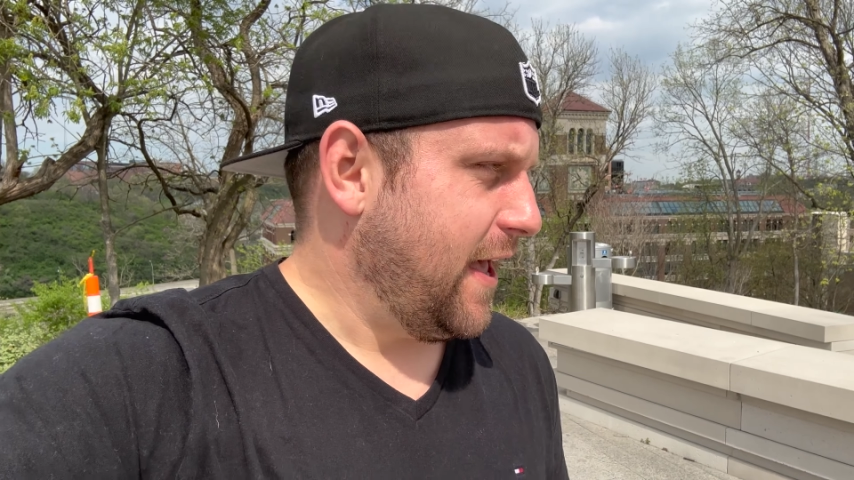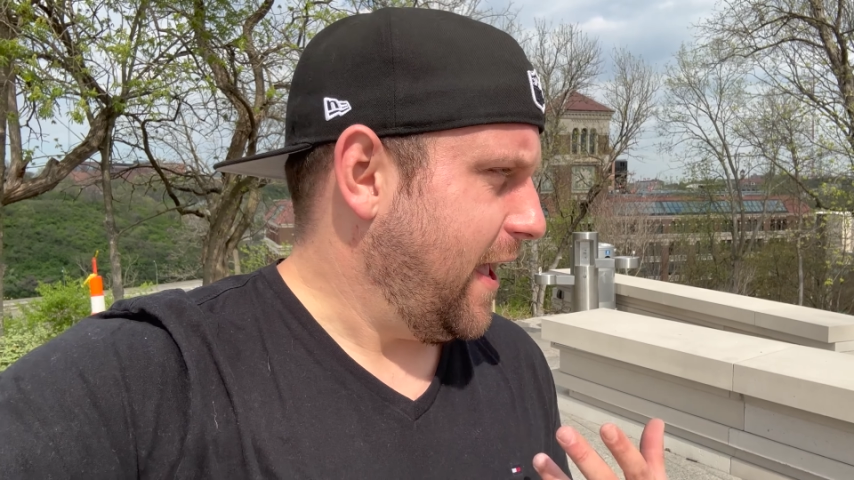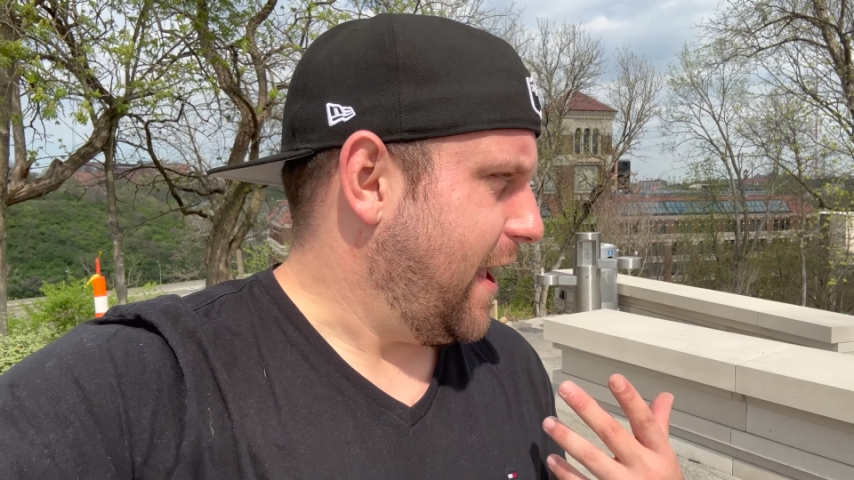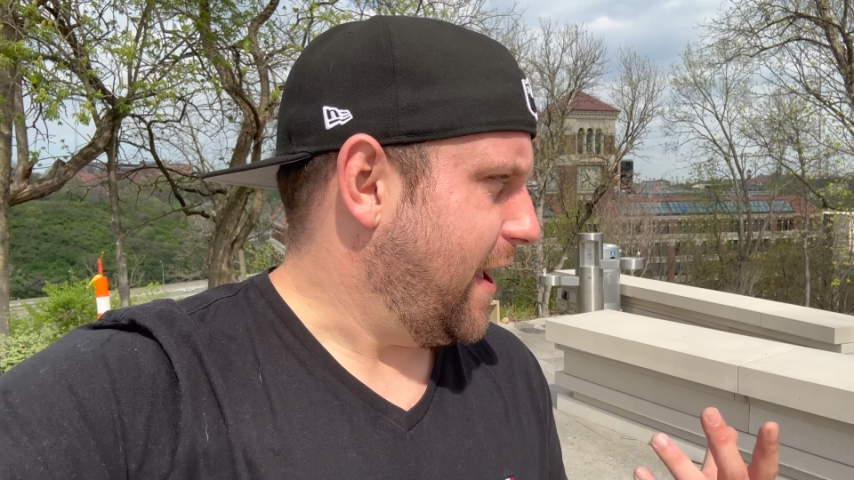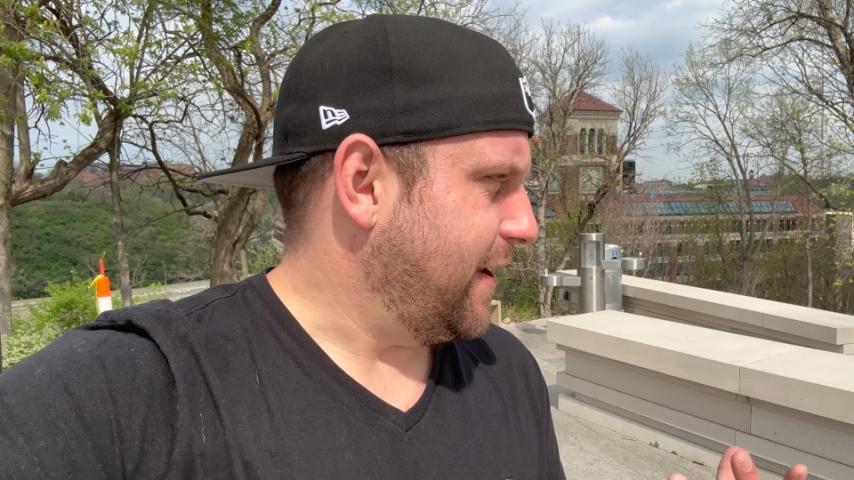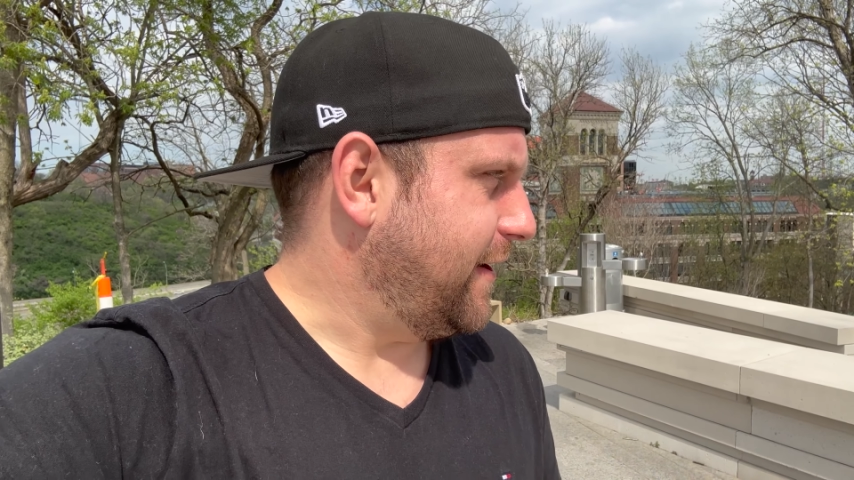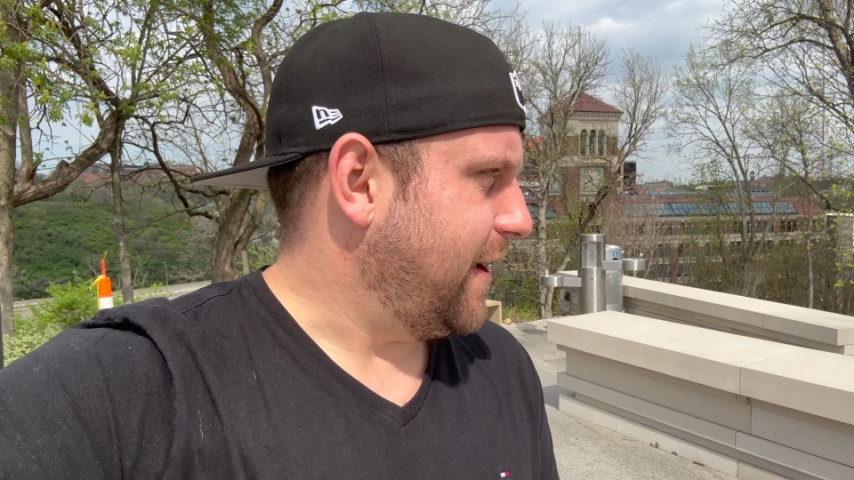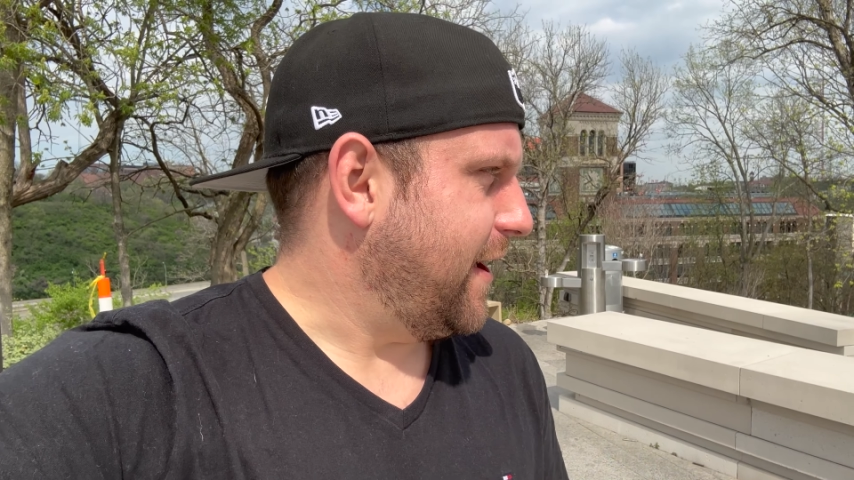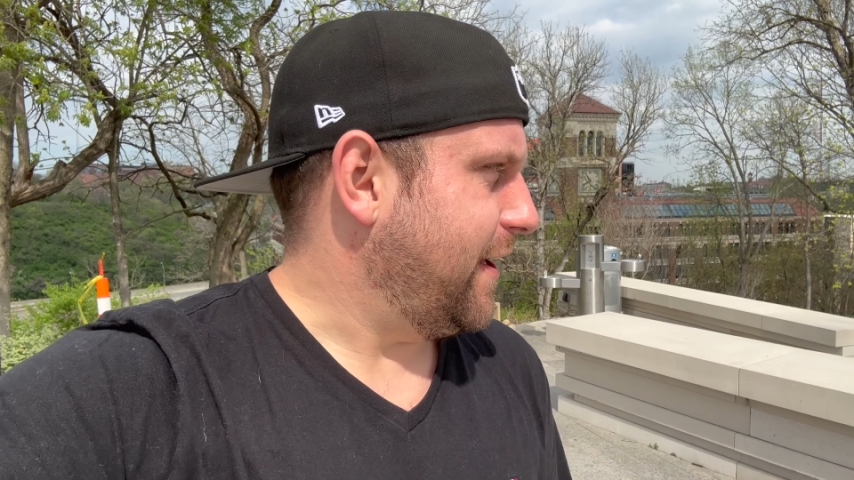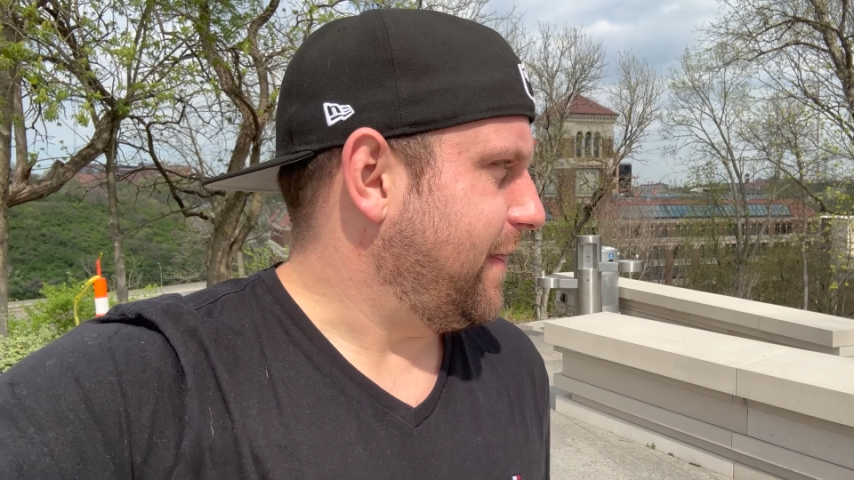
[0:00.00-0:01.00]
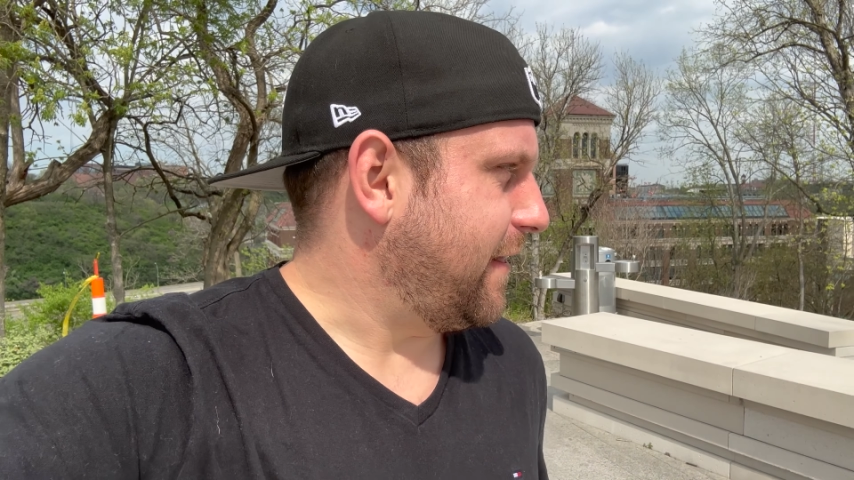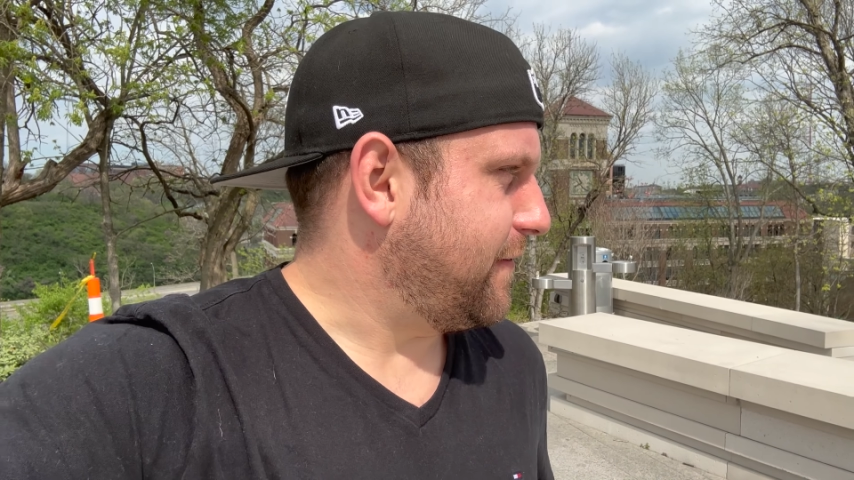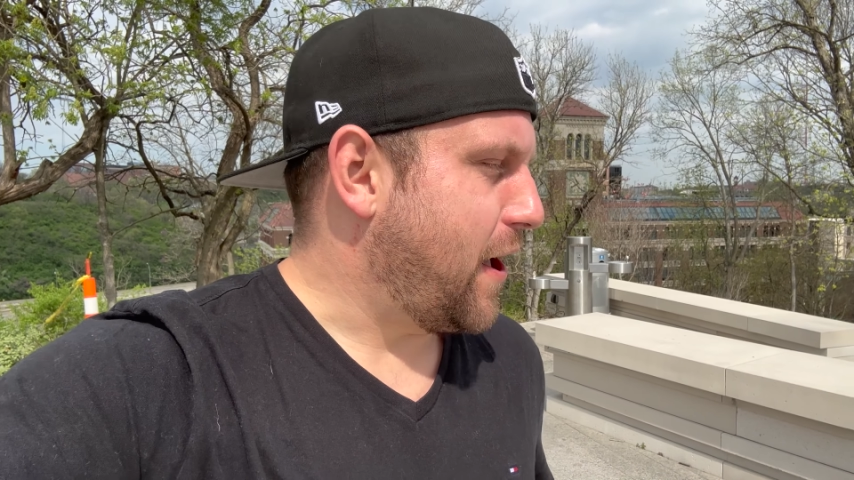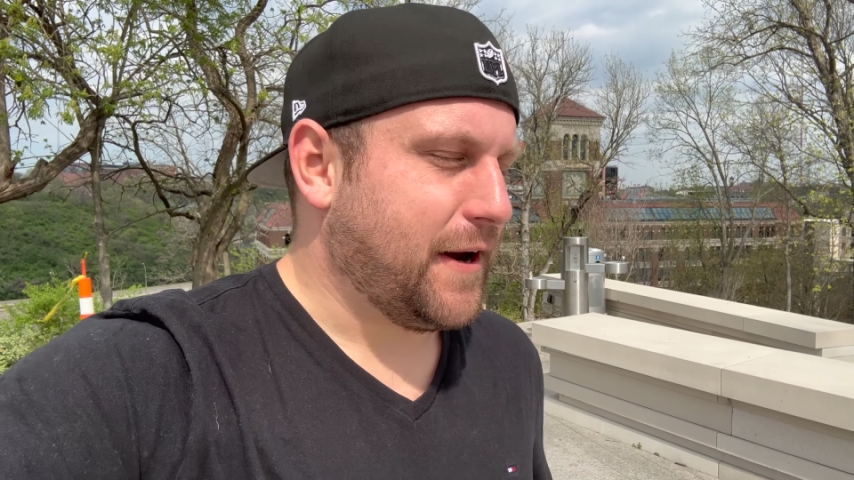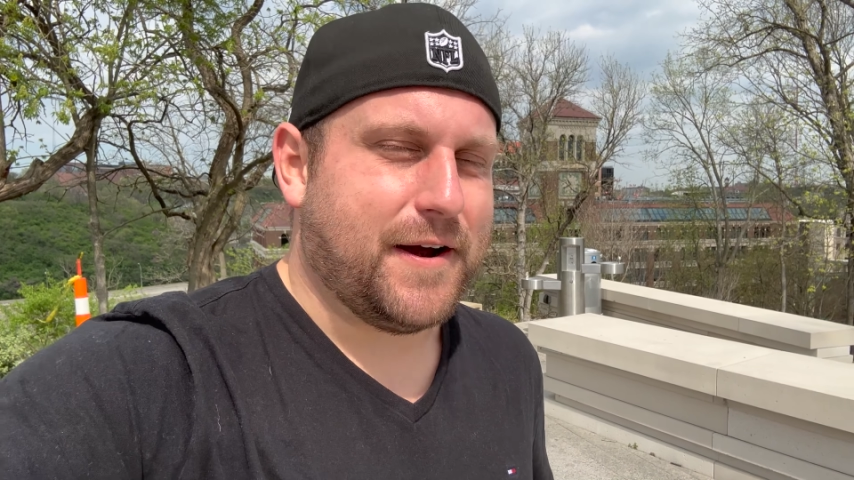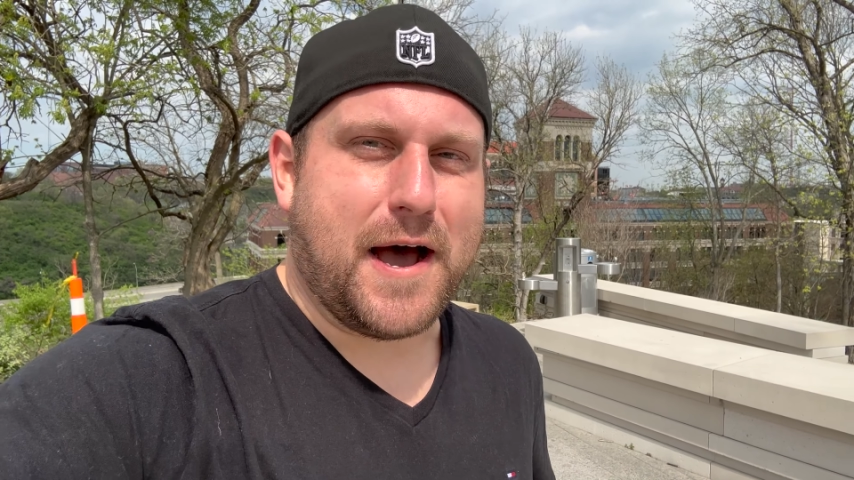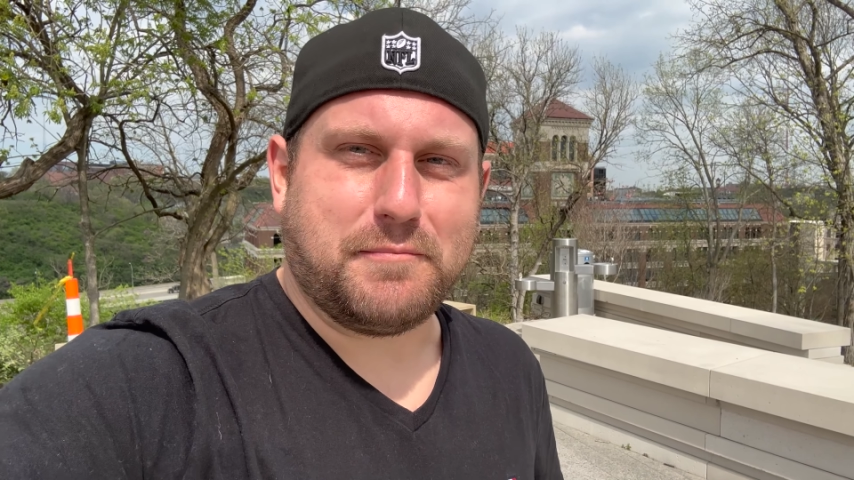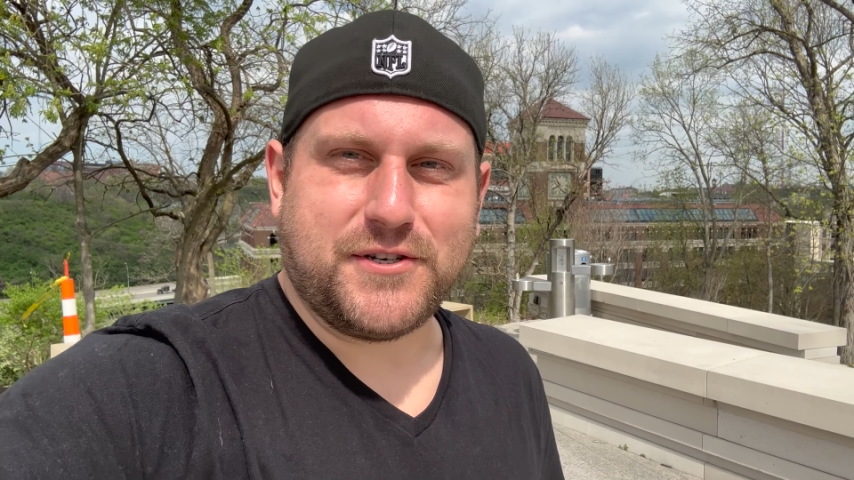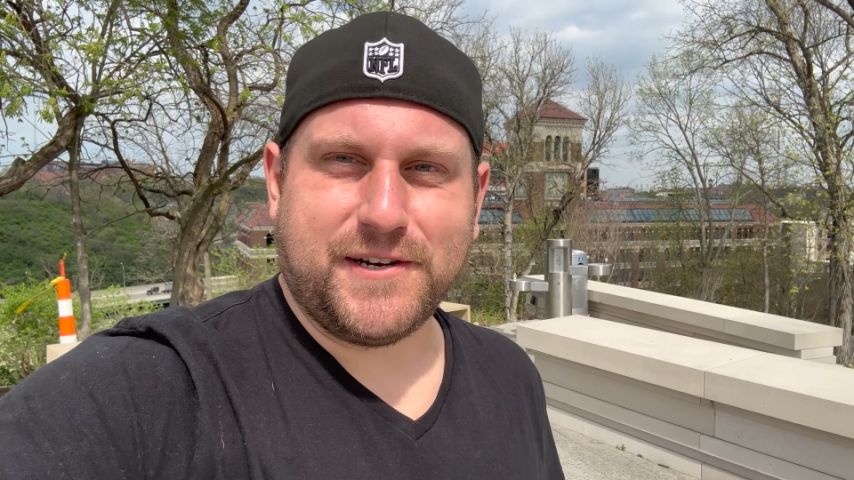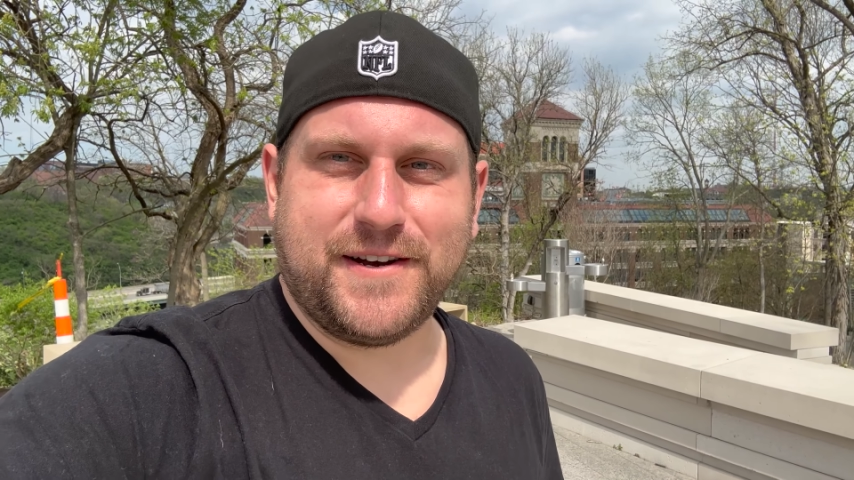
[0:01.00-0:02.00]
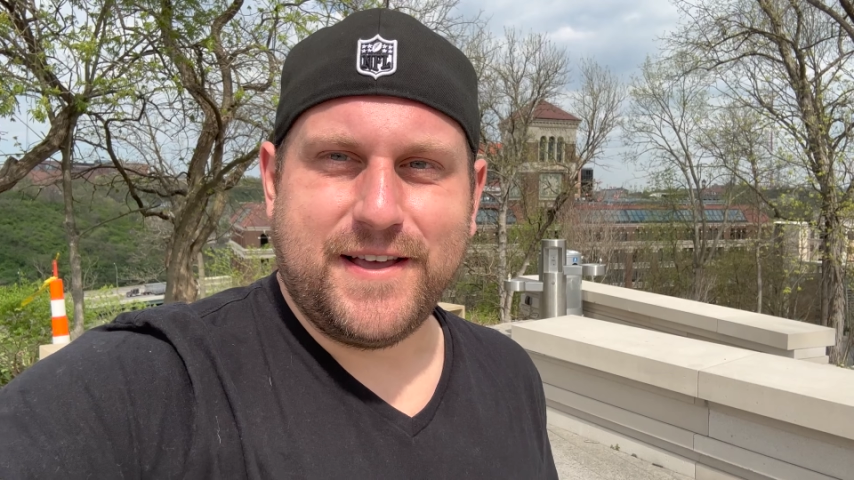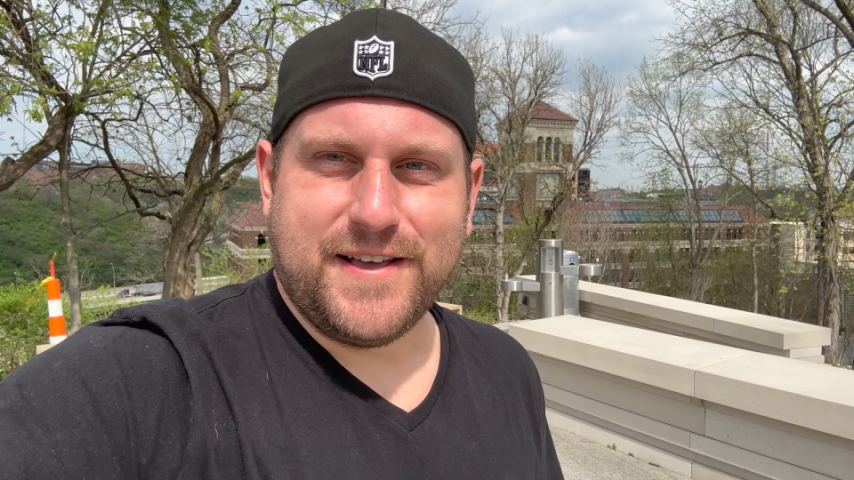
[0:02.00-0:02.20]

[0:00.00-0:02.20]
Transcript: and that's not an option.